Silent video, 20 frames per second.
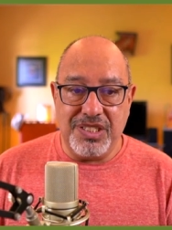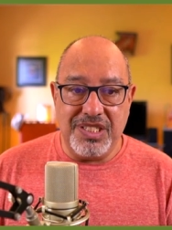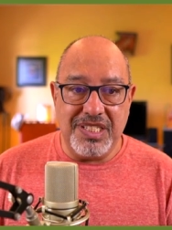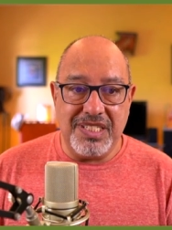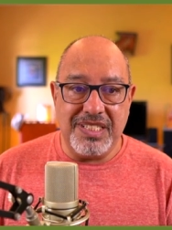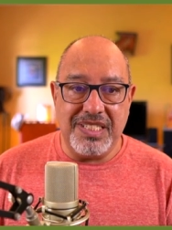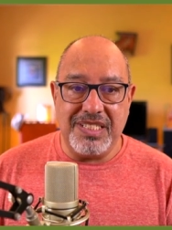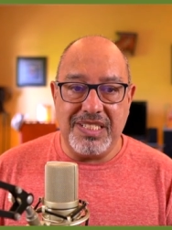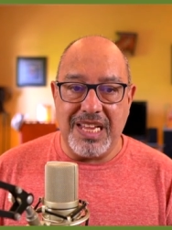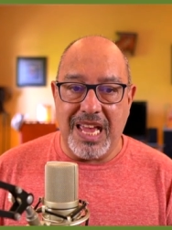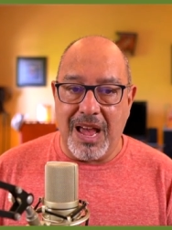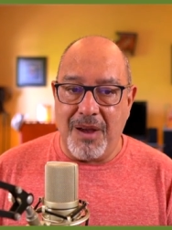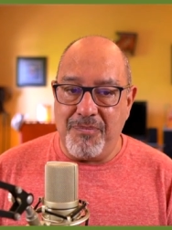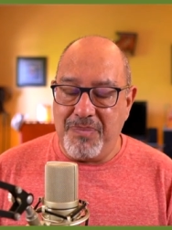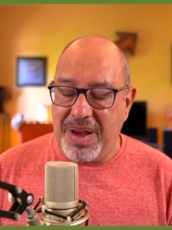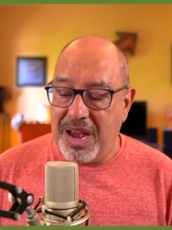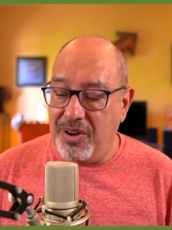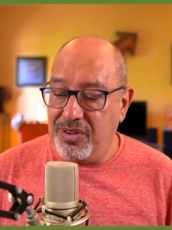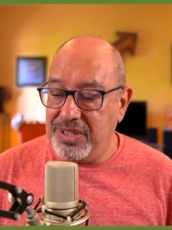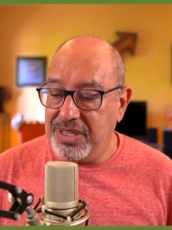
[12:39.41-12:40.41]
This is
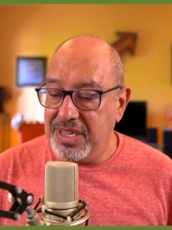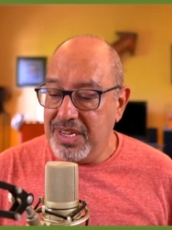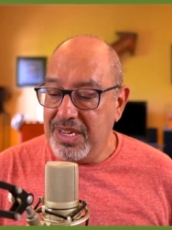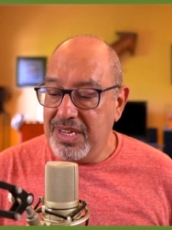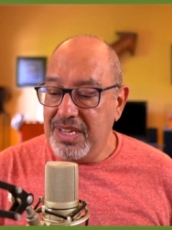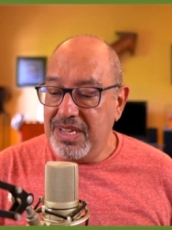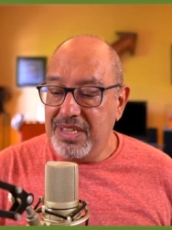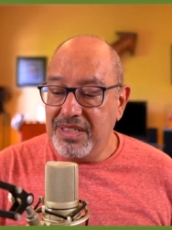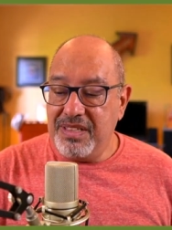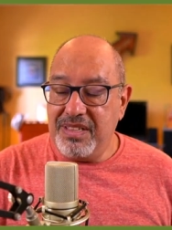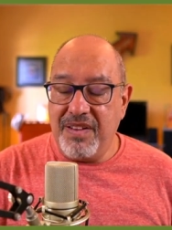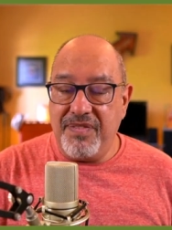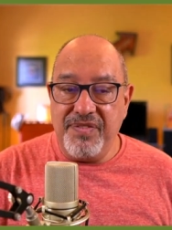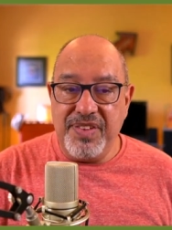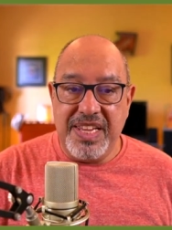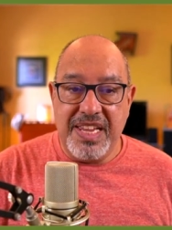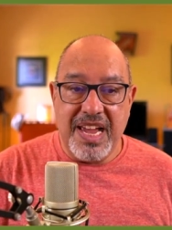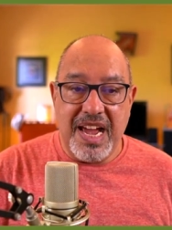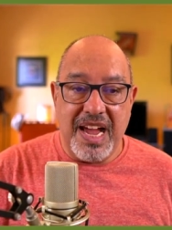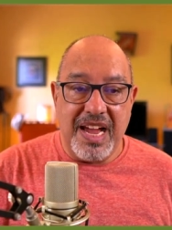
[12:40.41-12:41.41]
about the
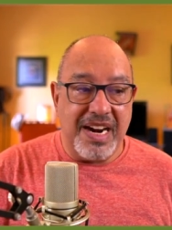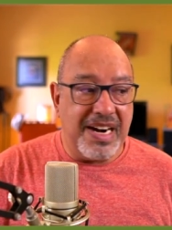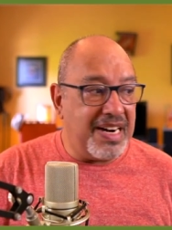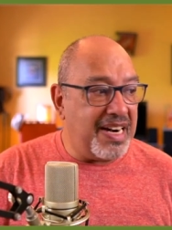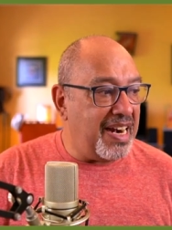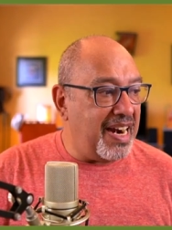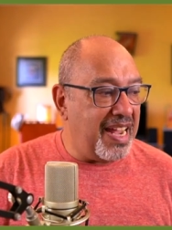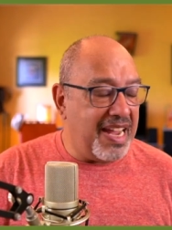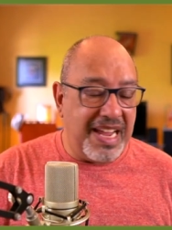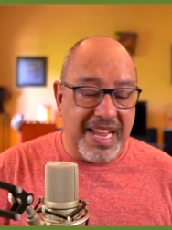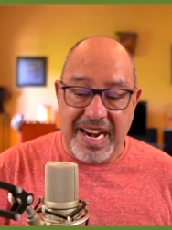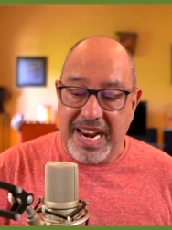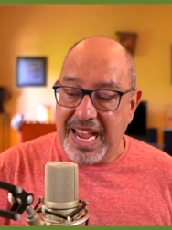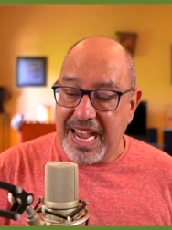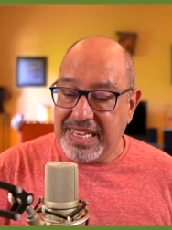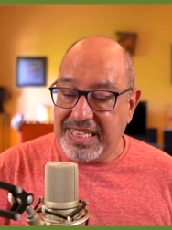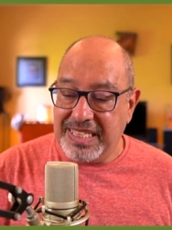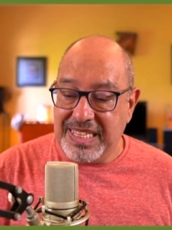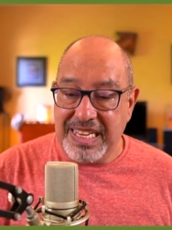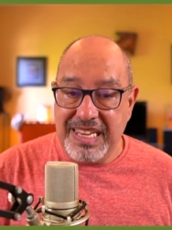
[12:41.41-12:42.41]
Via
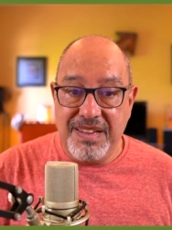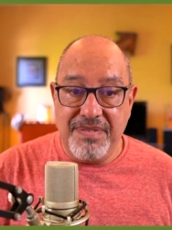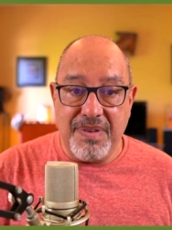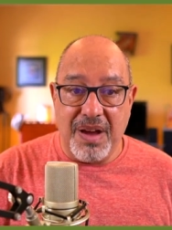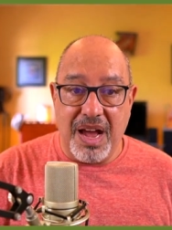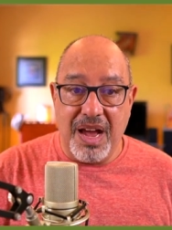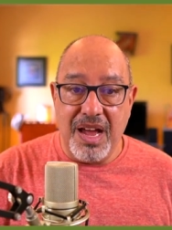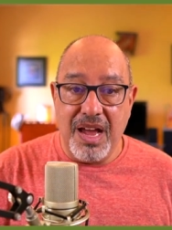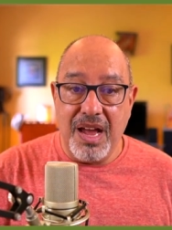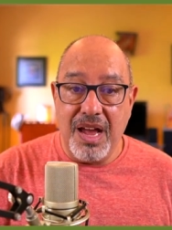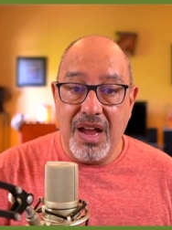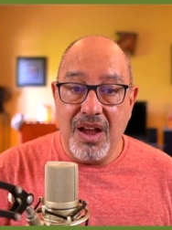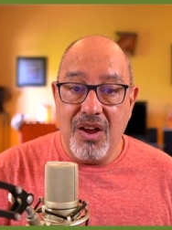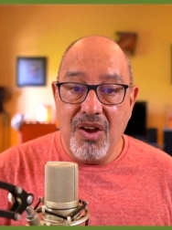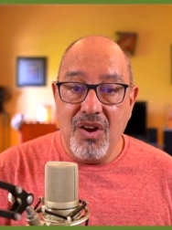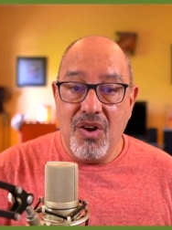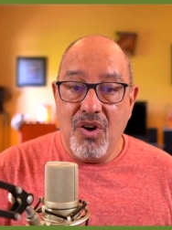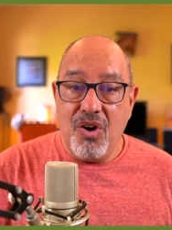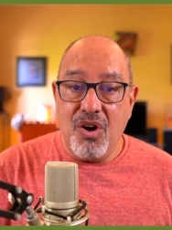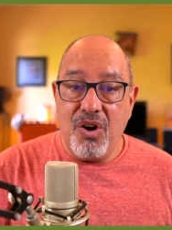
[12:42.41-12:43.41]
Recreativa
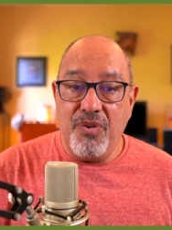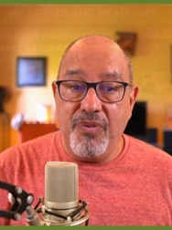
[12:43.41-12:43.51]
or